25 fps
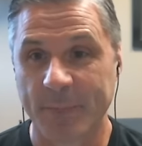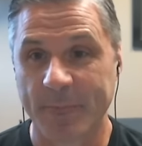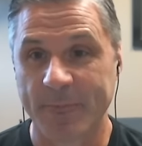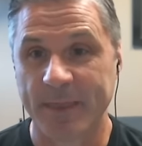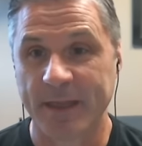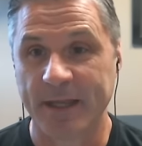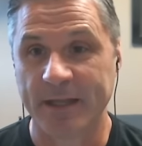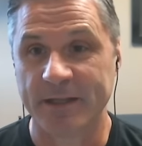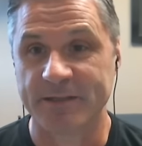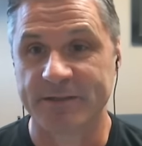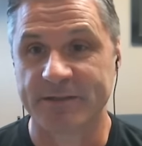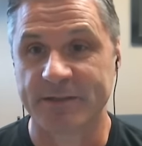
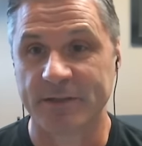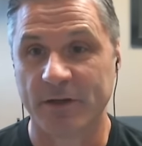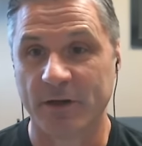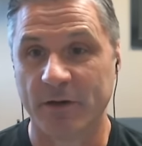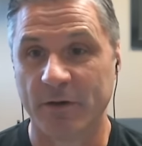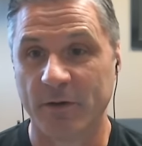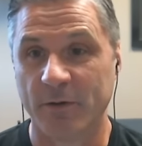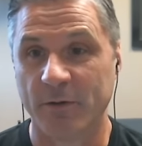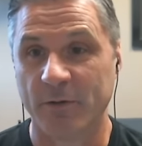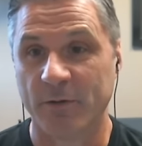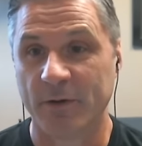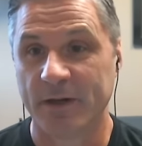And
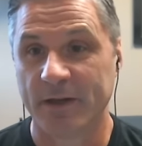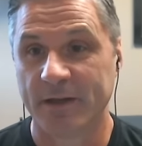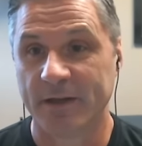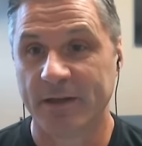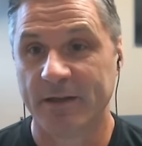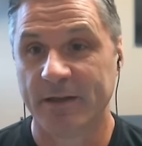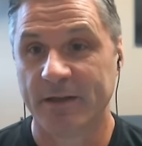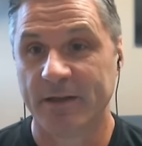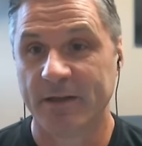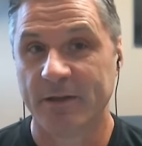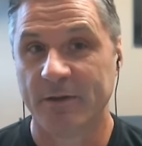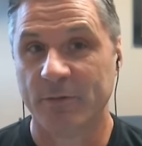so,
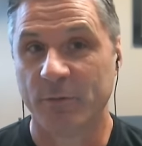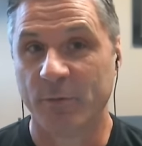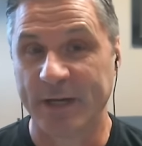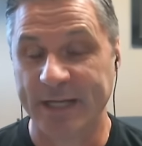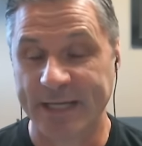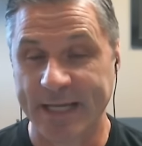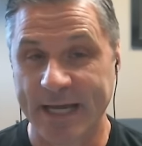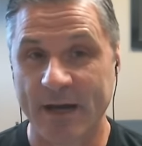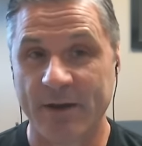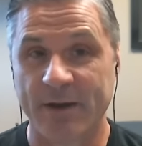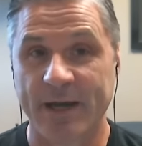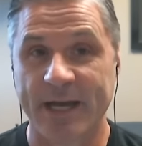we
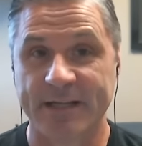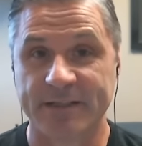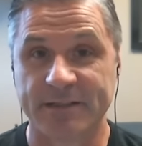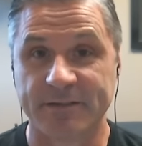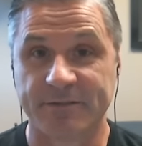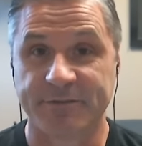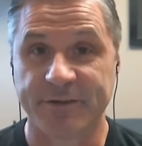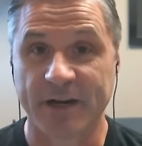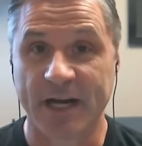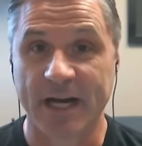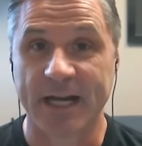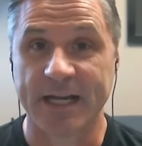now had to
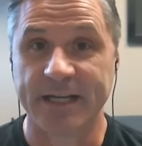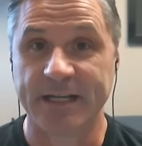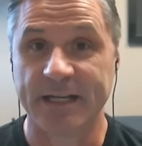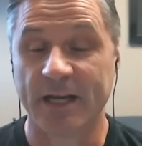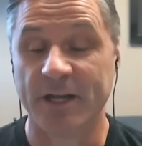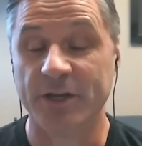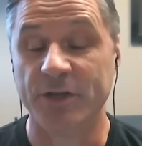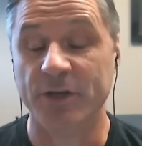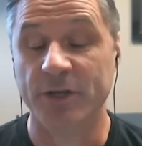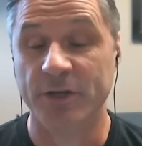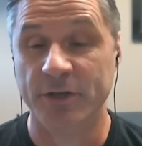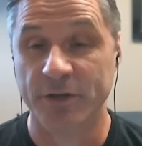find a
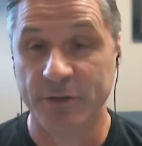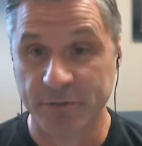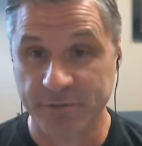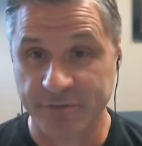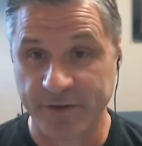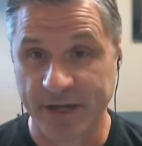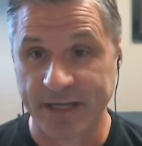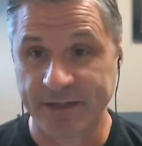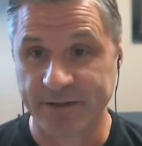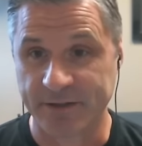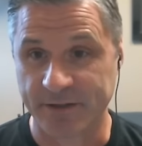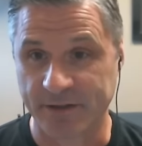new
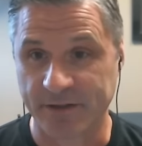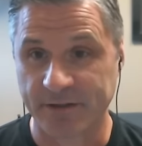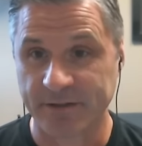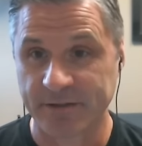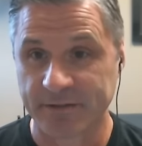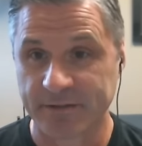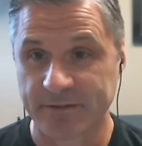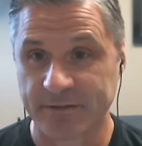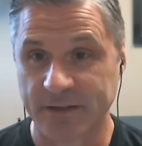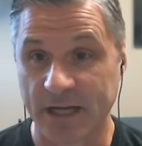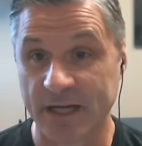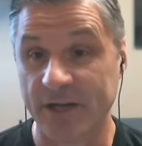vendor
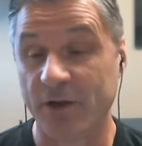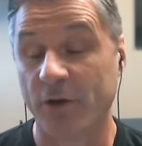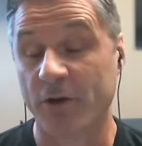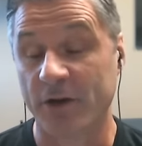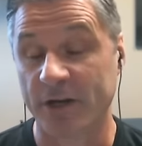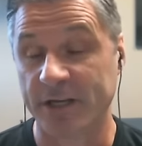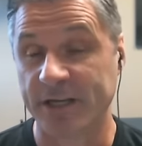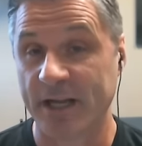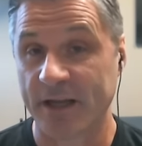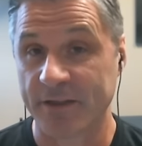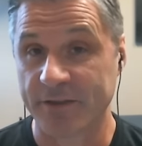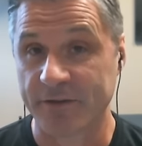an, or
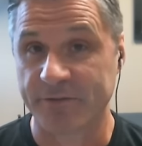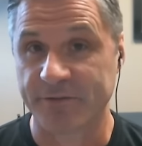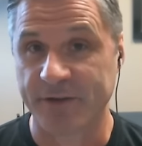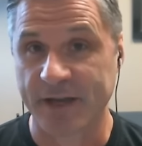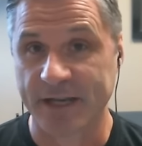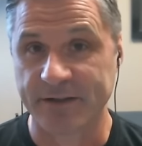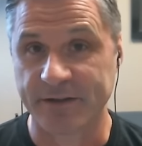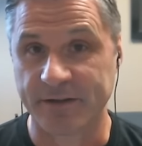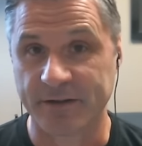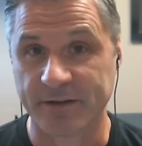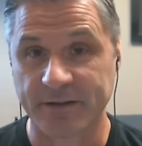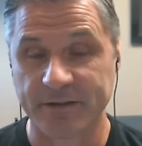another
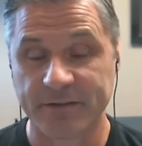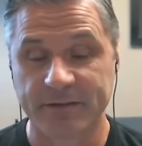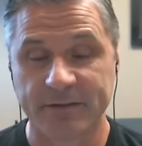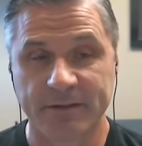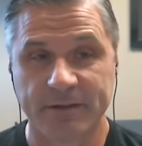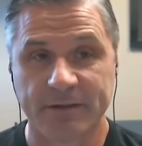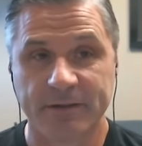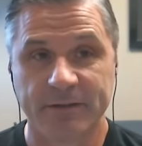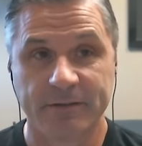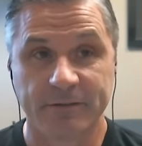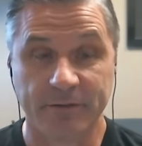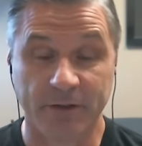vendor,
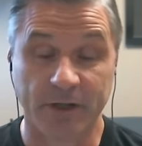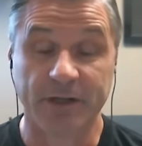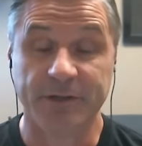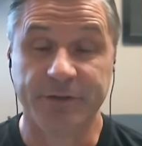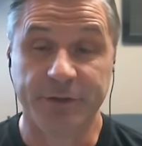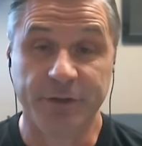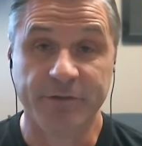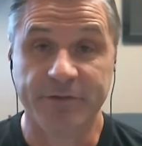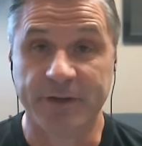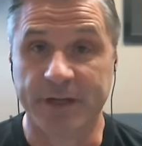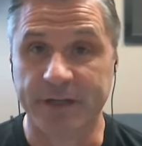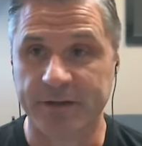well, a new
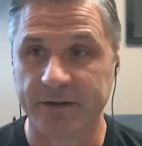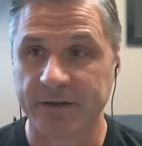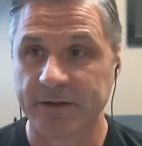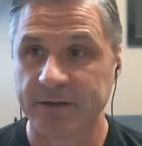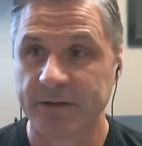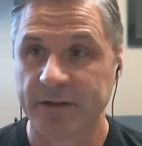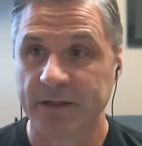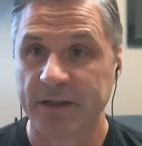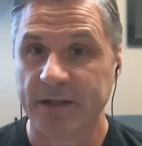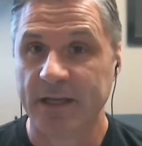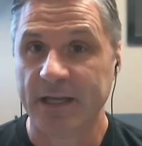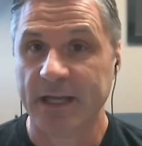mm-hmm. vendor,
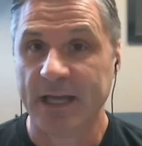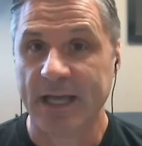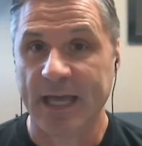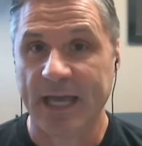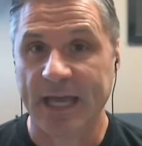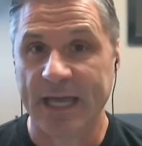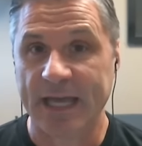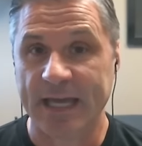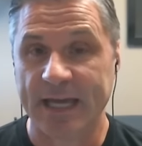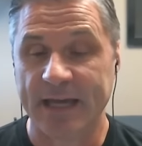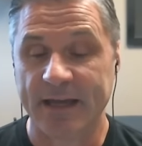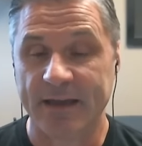
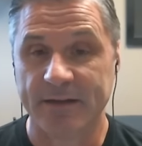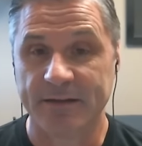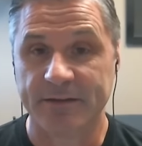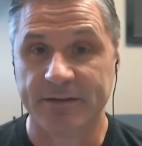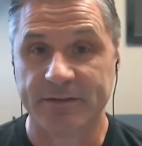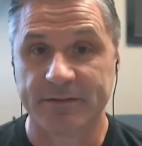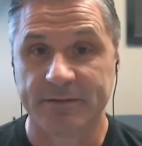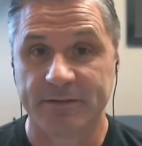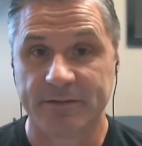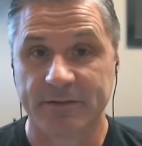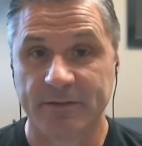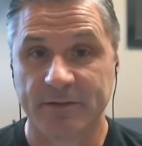and
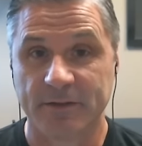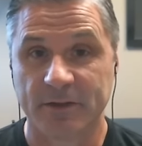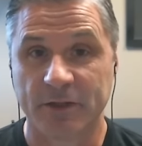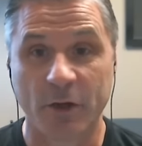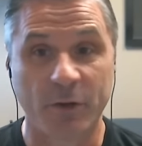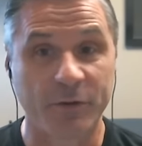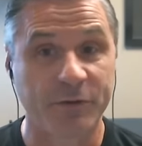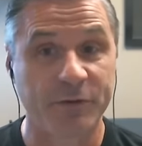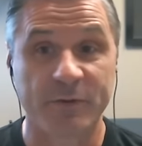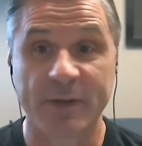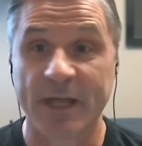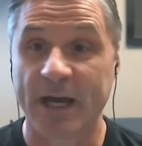go
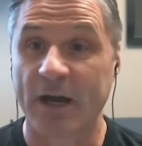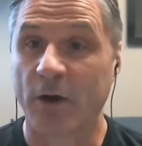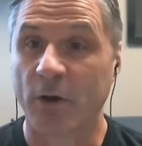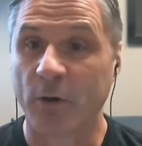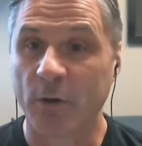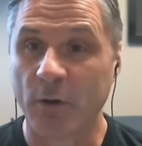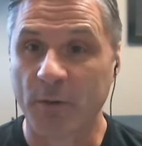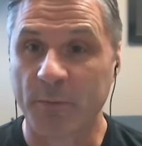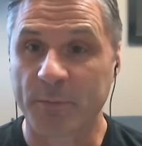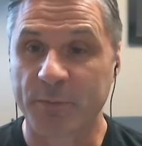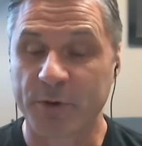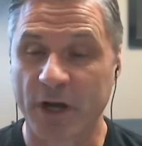through that
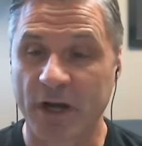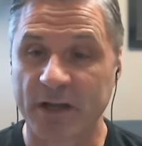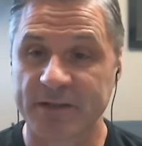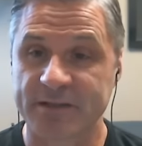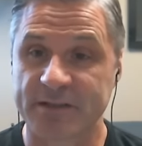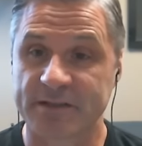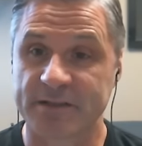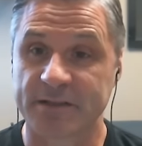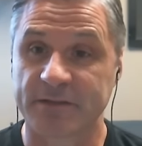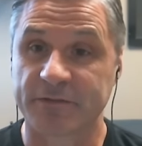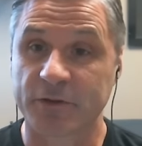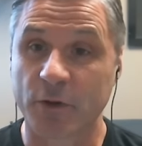whole
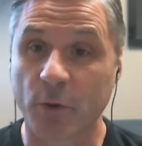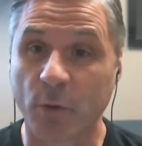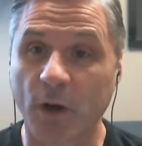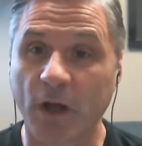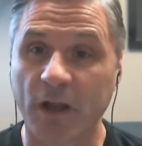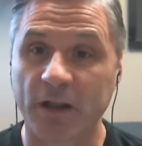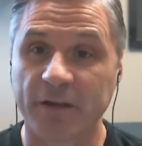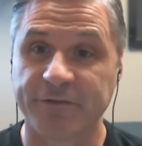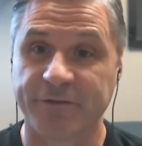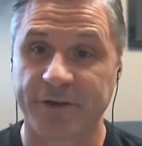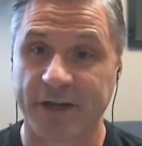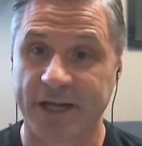process of
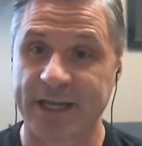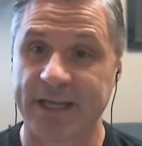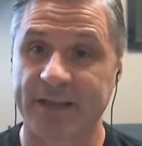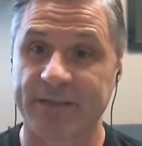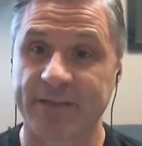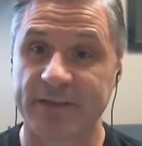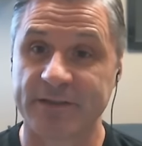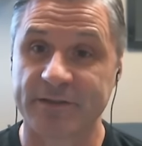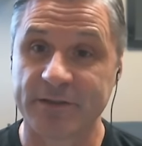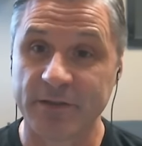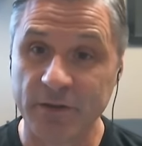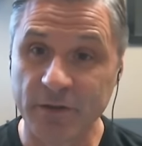qualifying
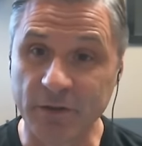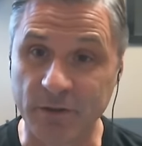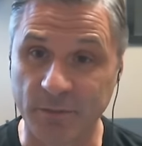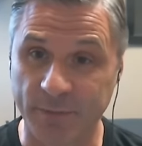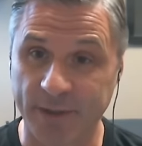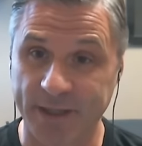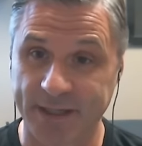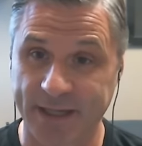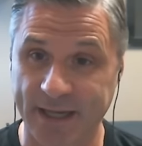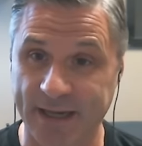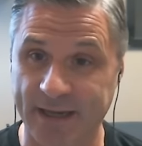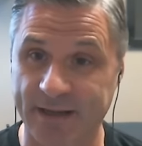the tube
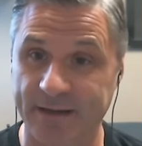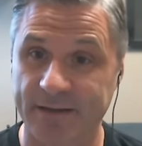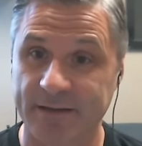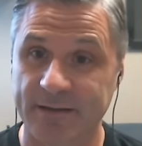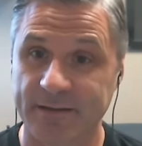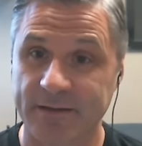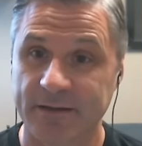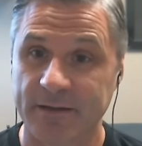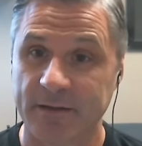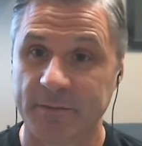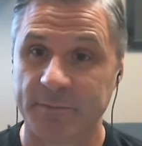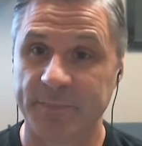again
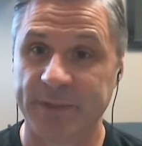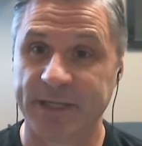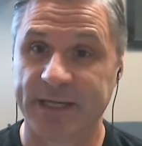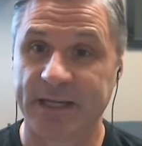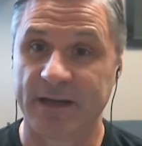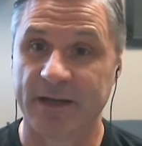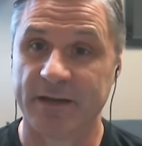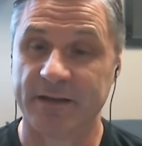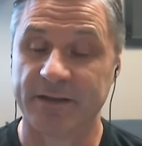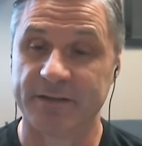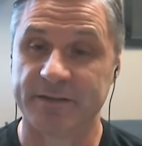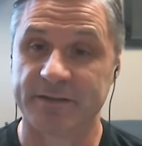
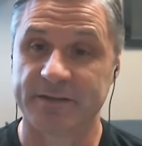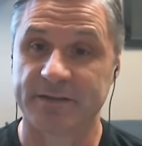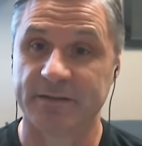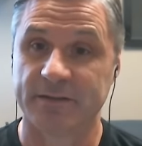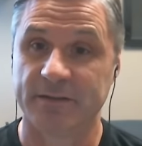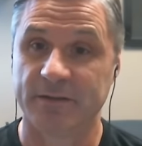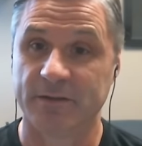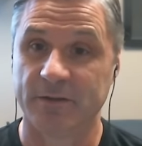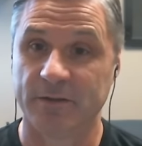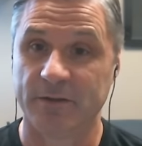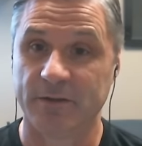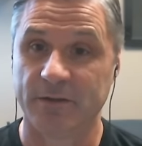because
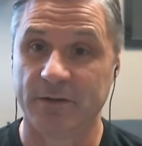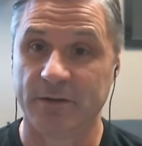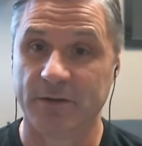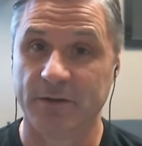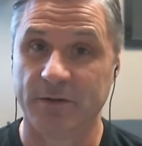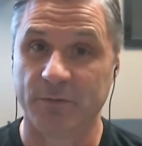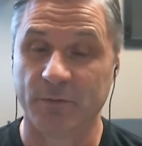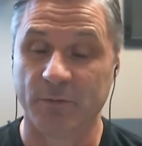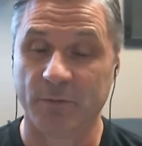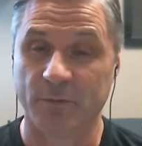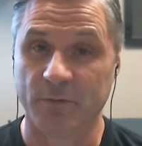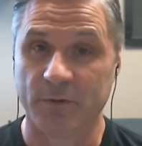
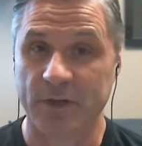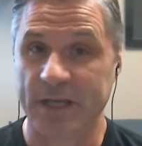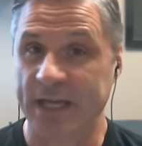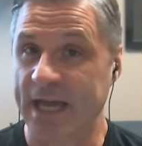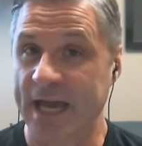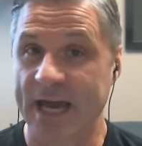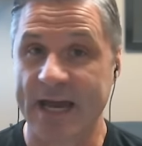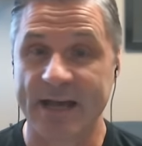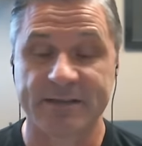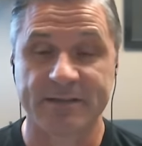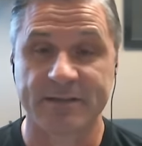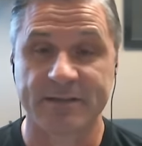it has